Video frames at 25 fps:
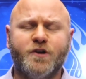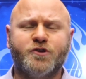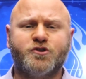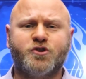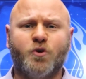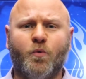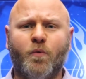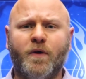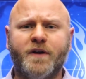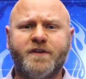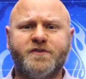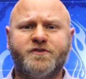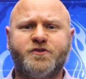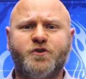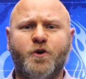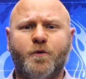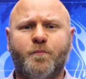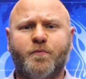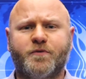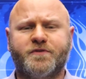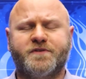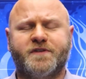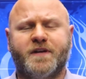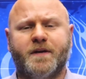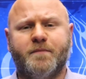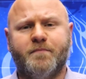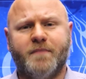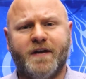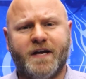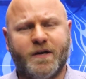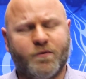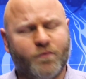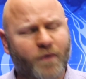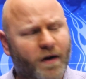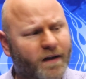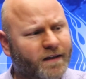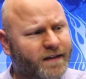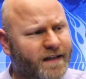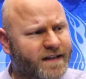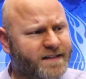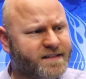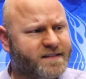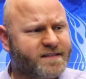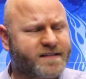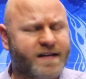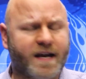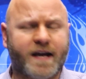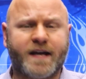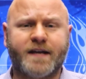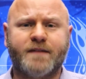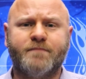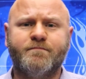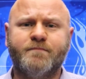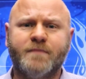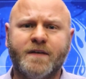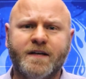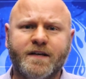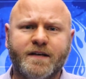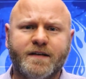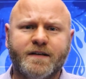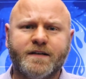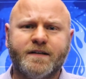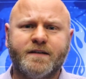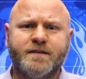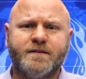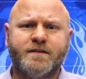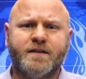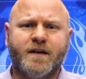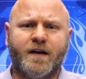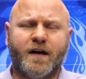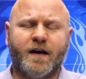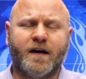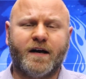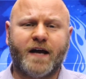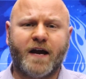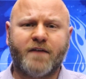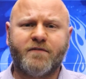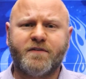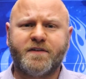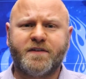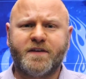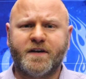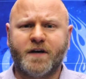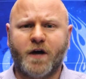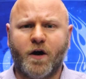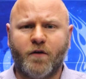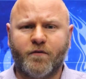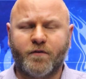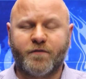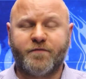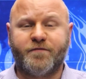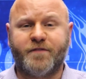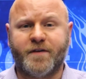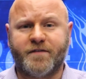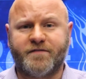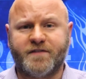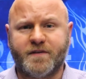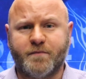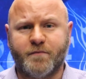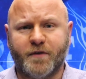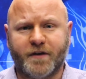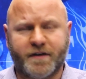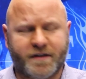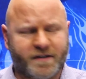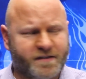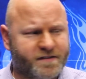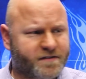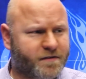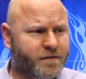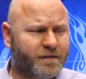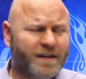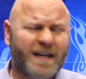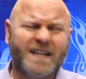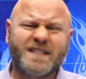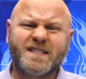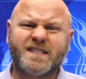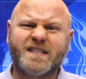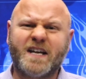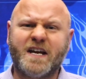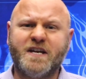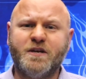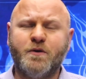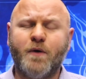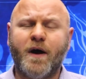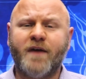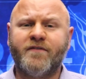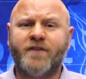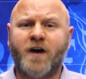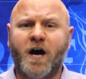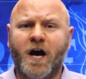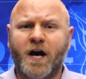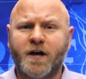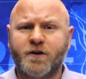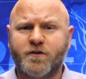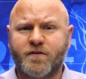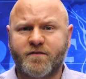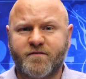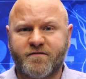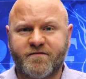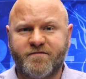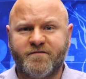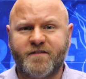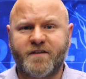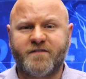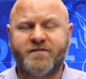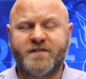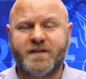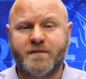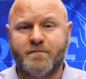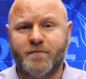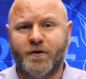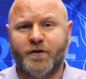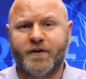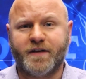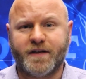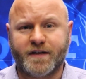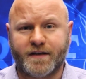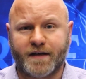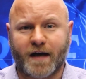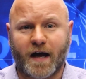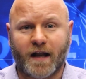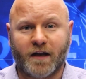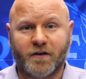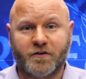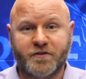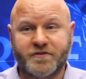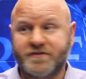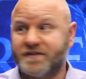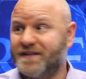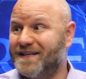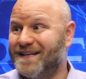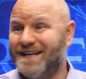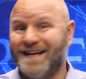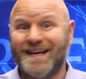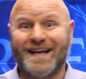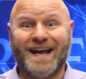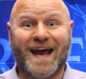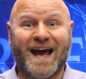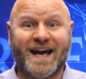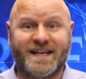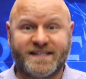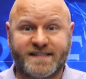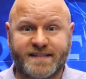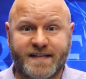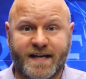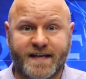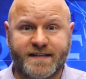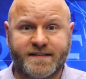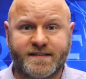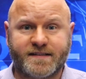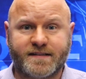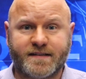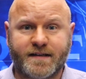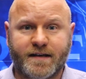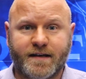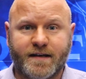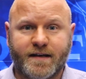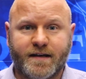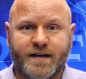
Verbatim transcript: So, what does 2% mean? Well, let's say uh, everything over 50 million. So, let's say you have $150 million in assets.